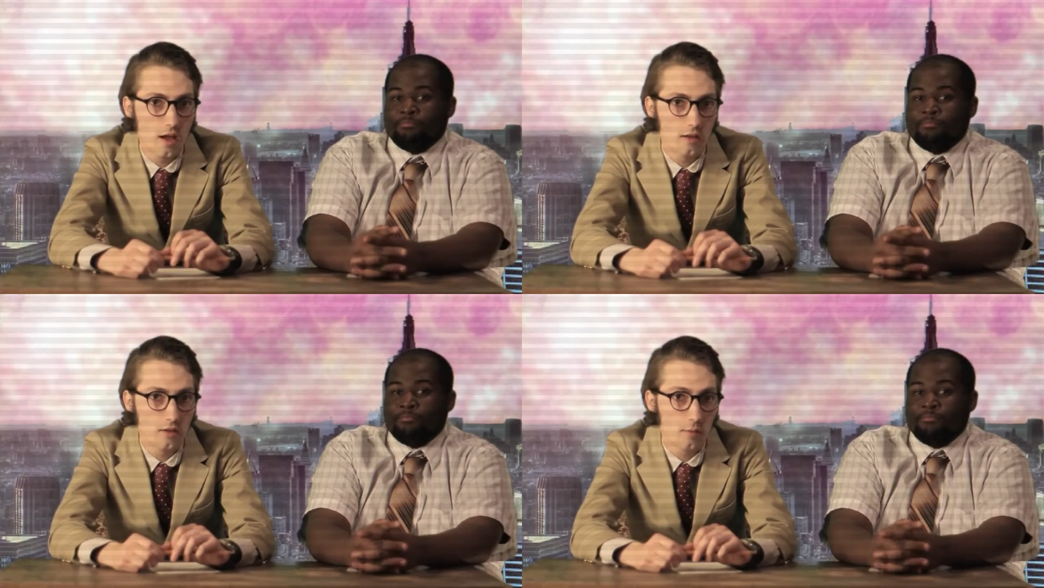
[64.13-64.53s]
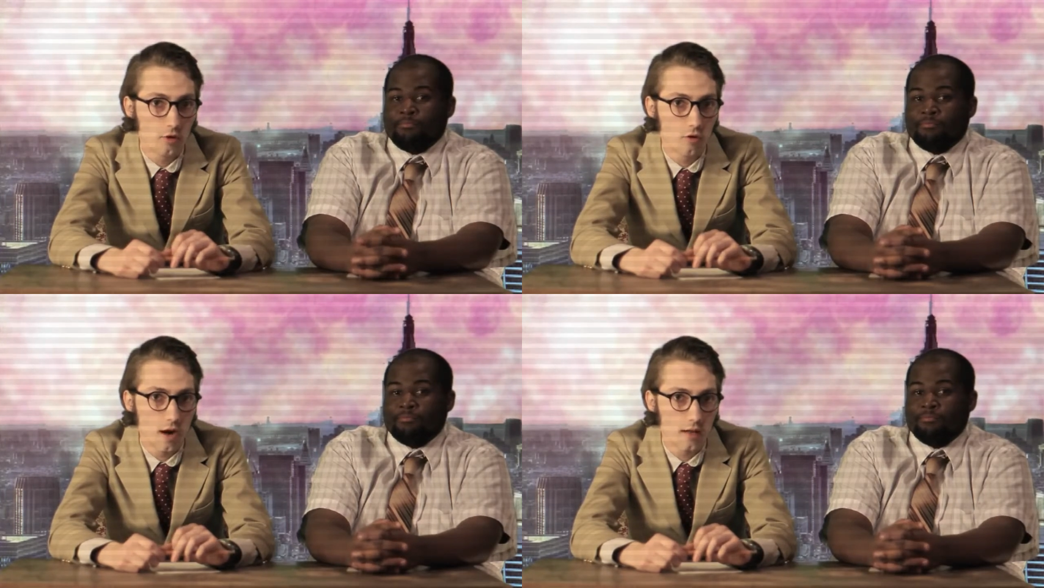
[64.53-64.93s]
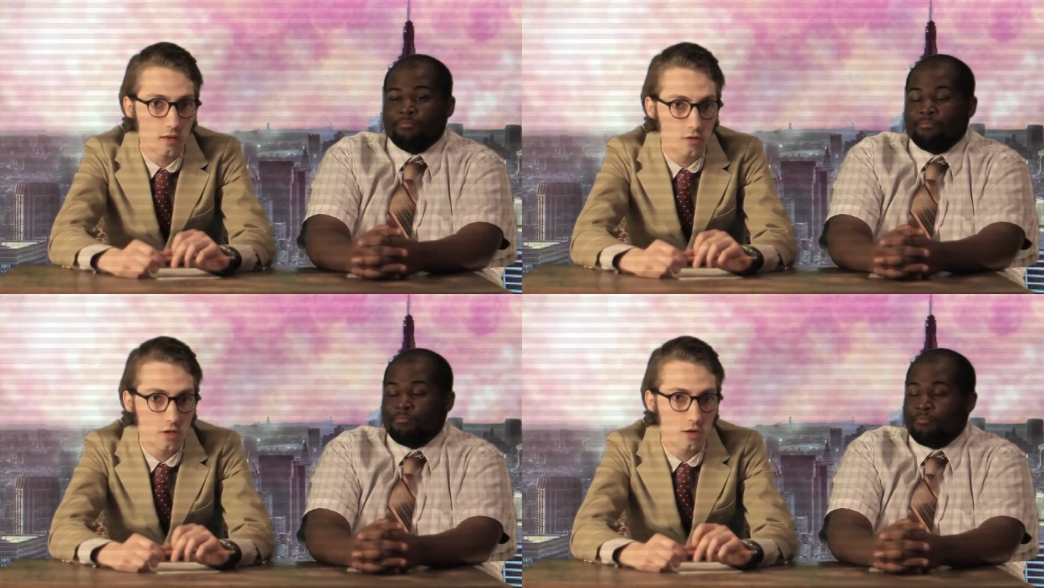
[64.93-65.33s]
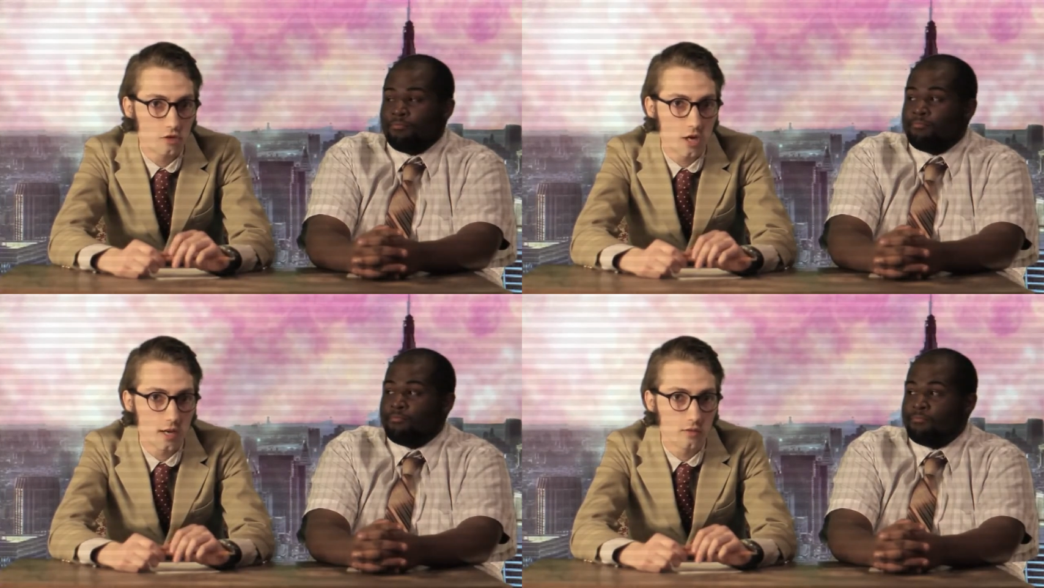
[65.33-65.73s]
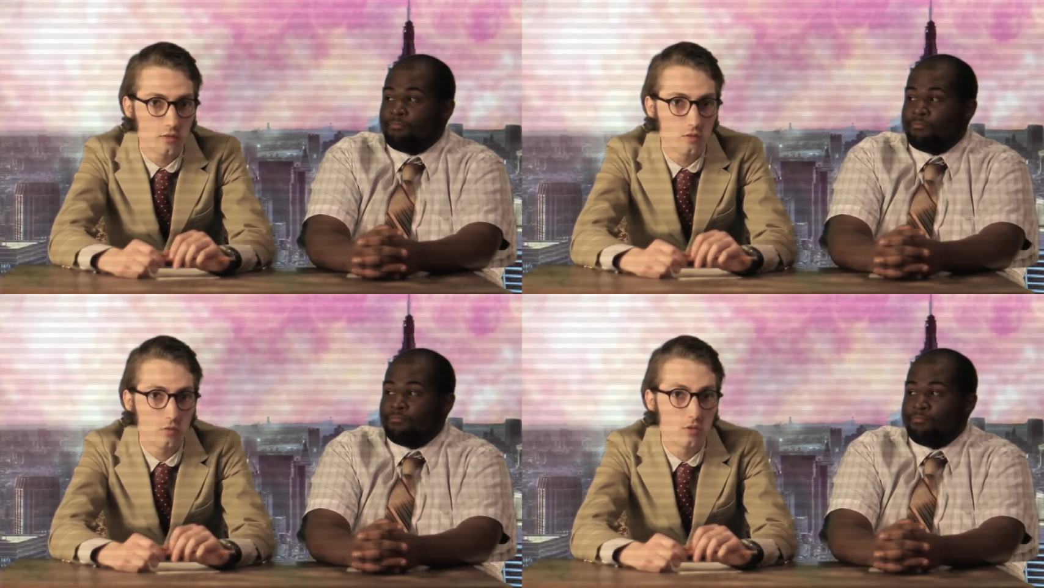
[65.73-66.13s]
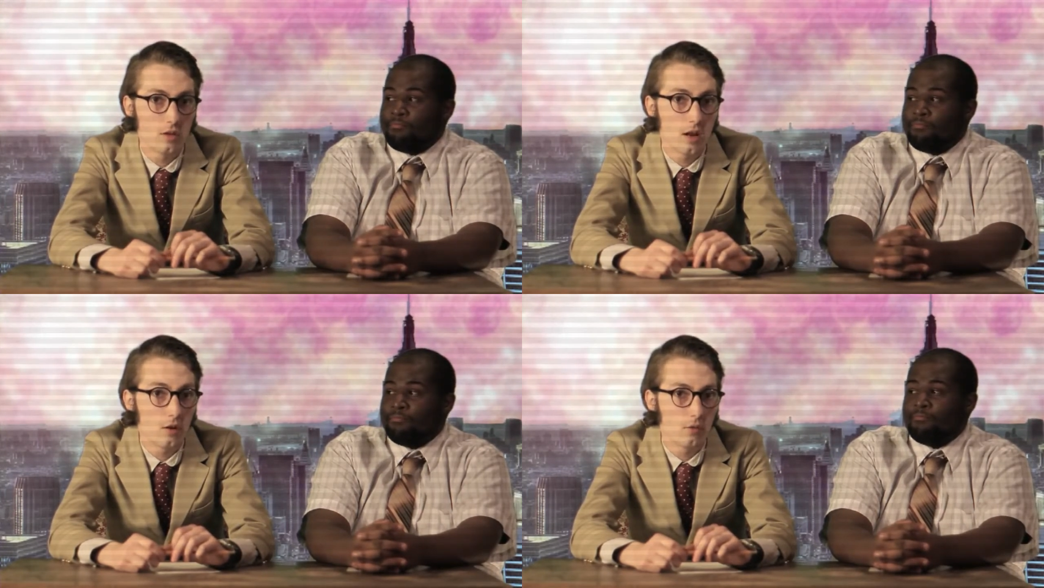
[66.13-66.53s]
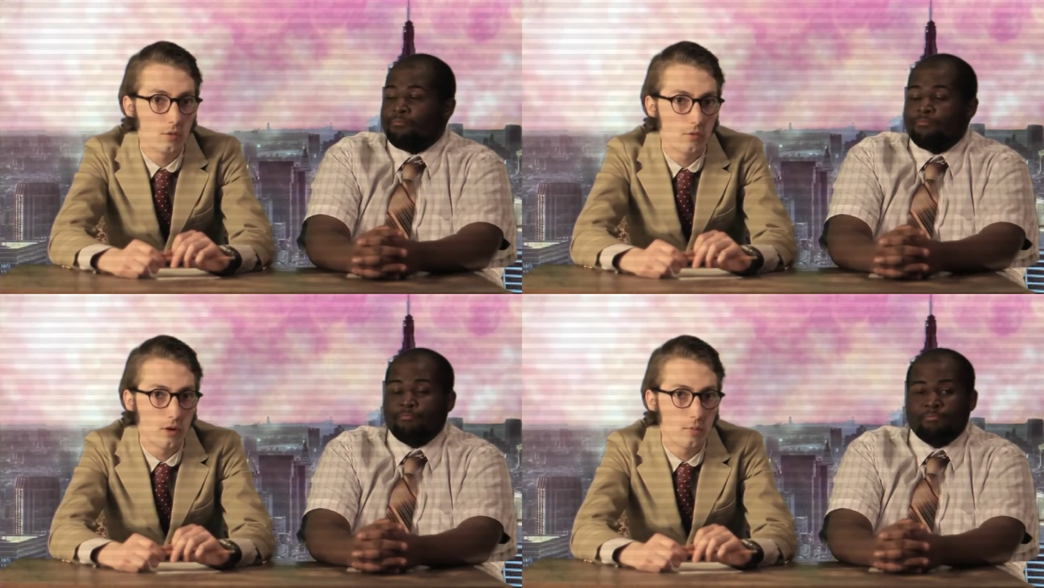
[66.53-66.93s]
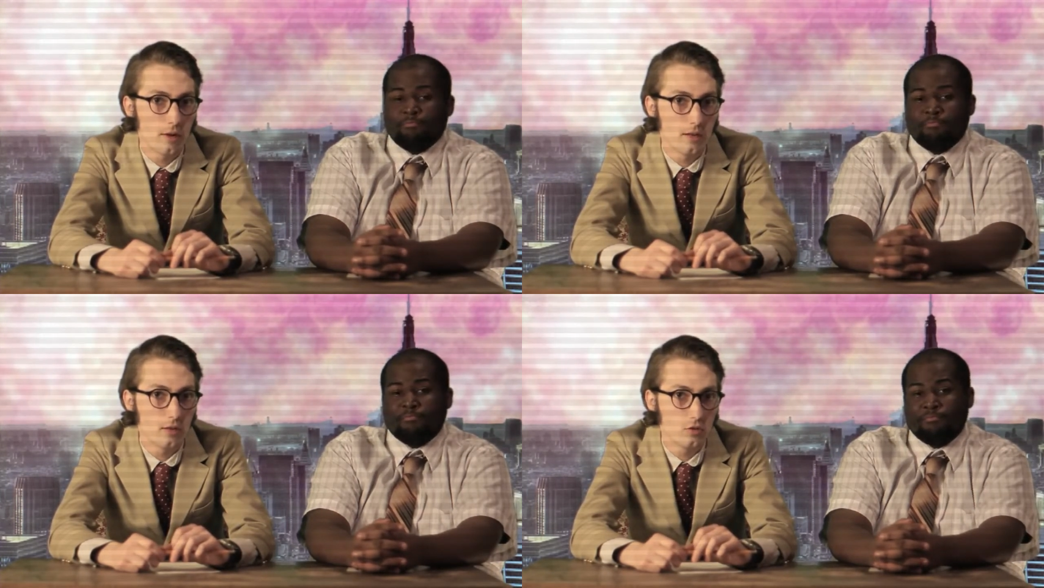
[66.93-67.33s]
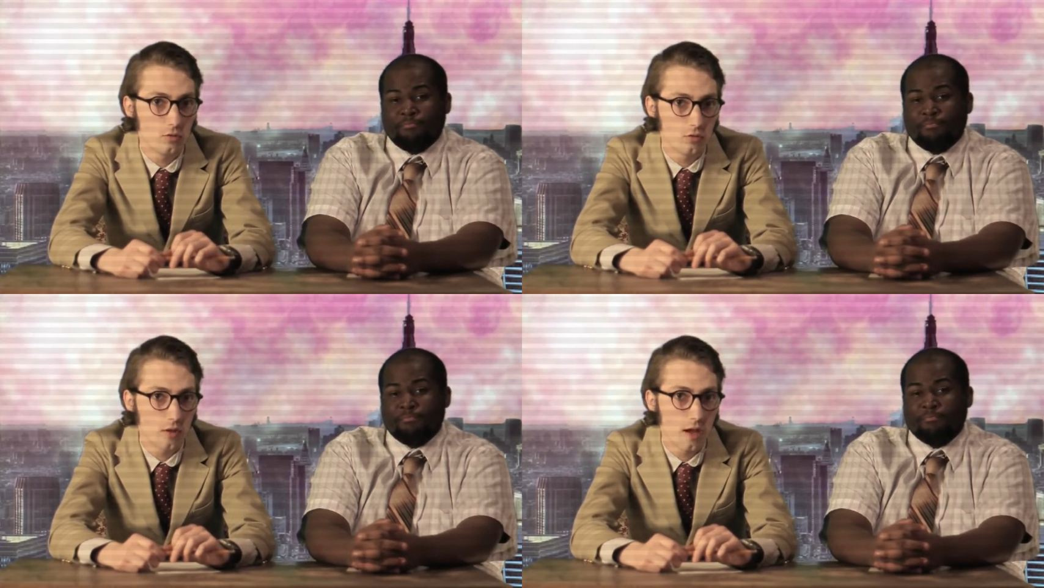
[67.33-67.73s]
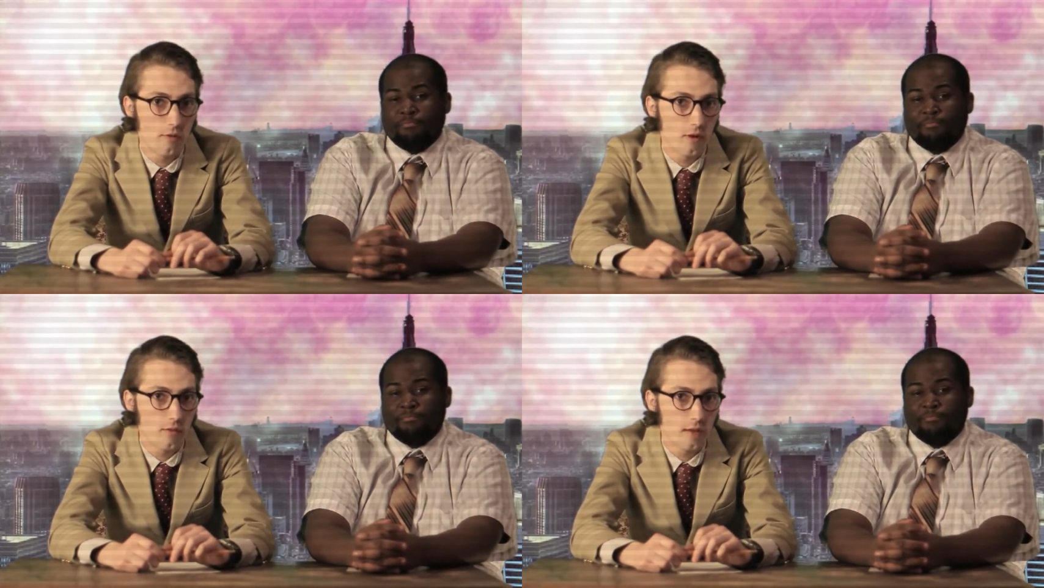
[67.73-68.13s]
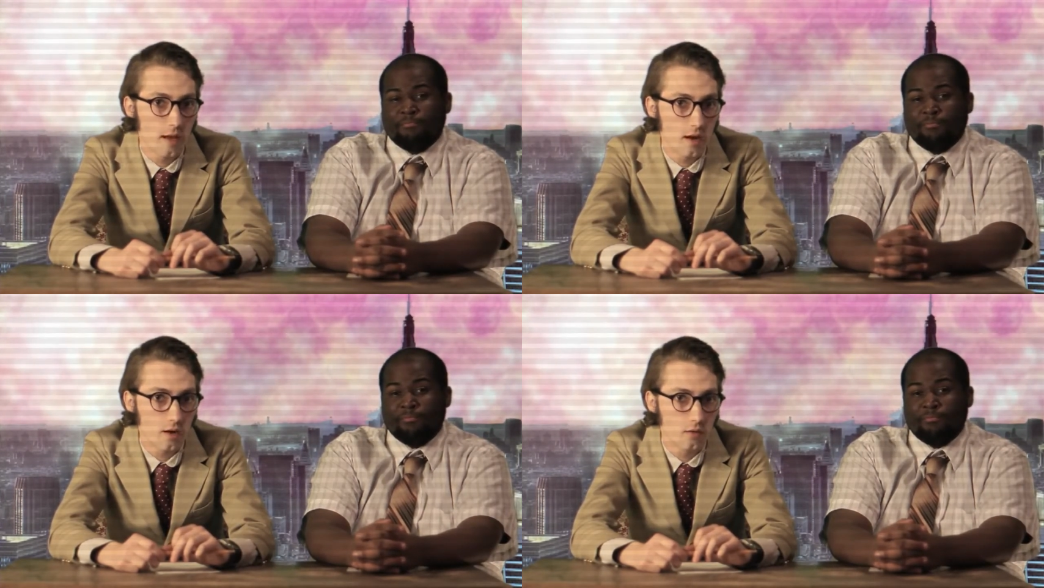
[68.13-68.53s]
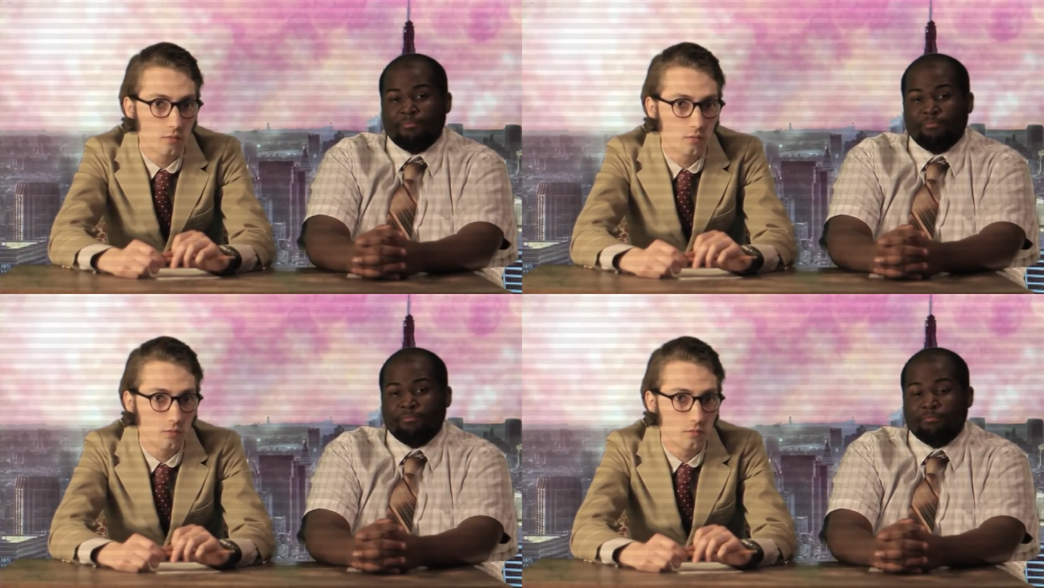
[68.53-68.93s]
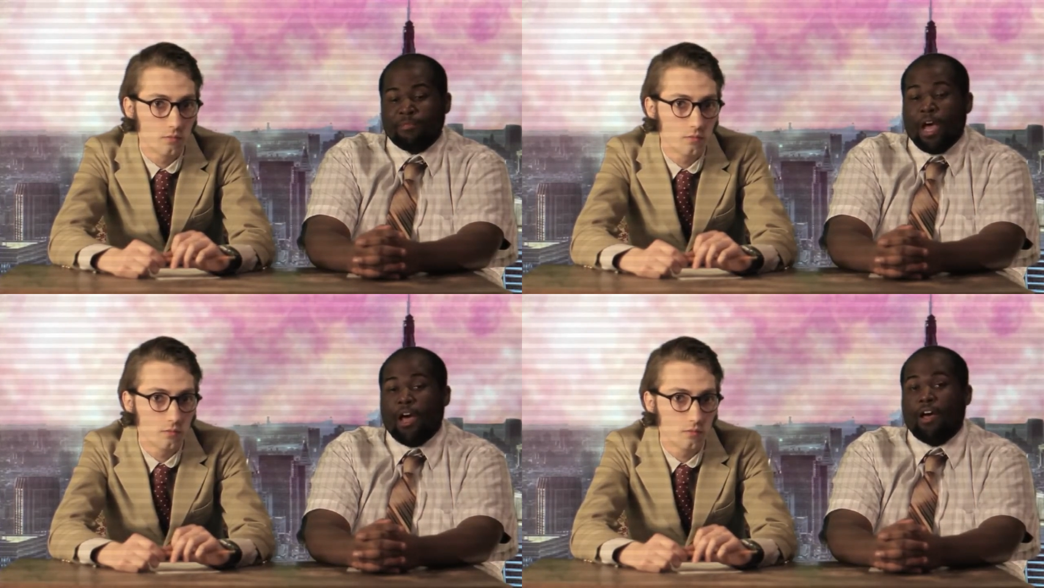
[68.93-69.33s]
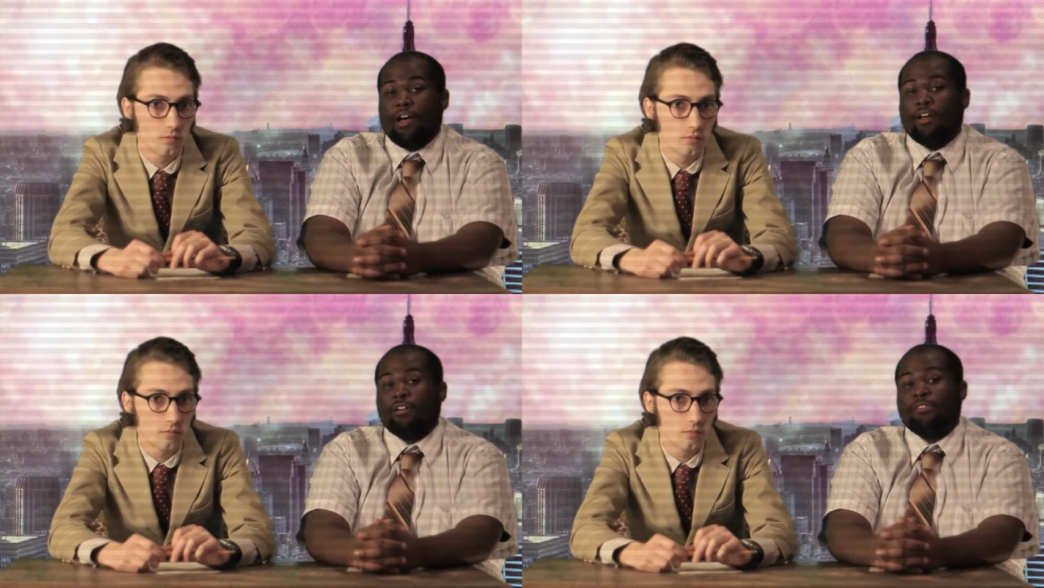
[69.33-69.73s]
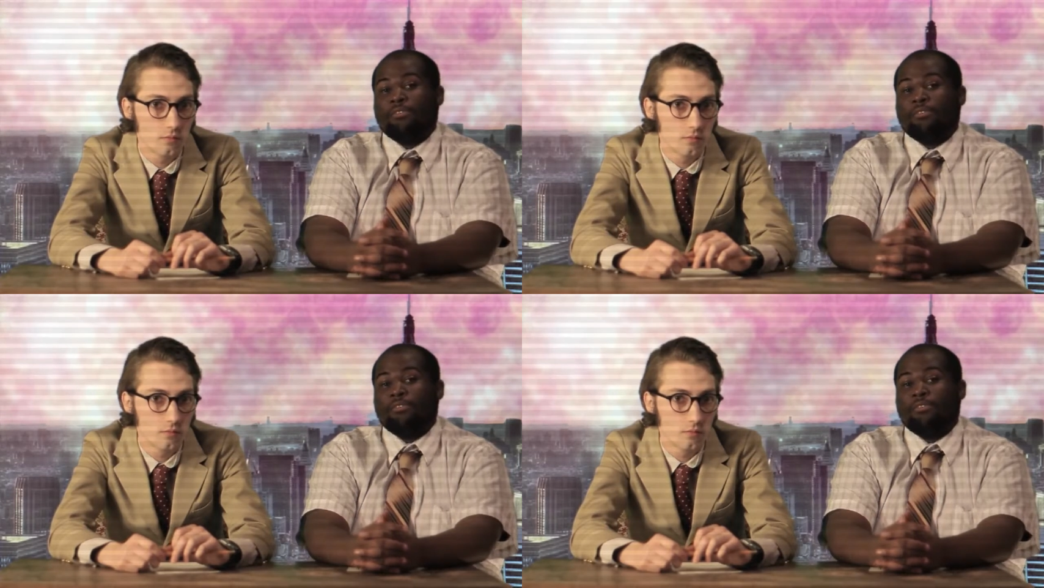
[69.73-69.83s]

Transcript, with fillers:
Speaker 1: and Democratic Doug Jackson duked it out over very many issues live on the air. Ah.